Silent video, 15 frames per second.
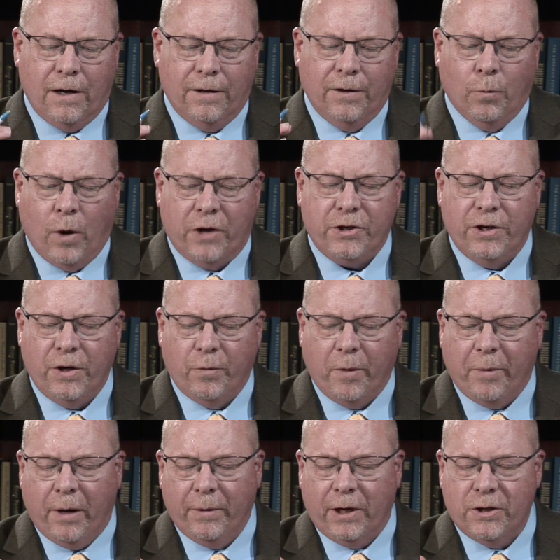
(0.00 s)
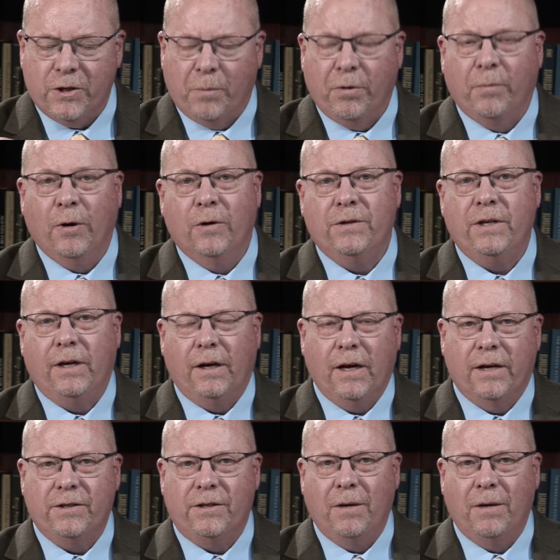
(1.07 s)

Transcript: Washington, Republicans are proposing cuts